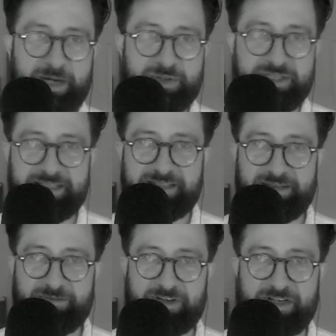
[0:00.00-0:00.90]
This is a
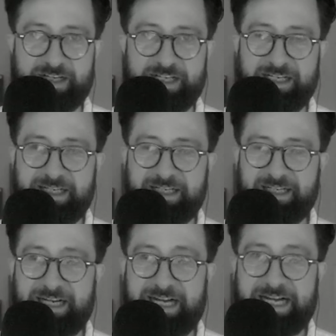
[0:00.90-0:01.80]
very
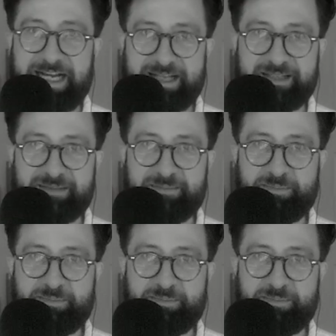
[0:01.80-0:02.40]
high-end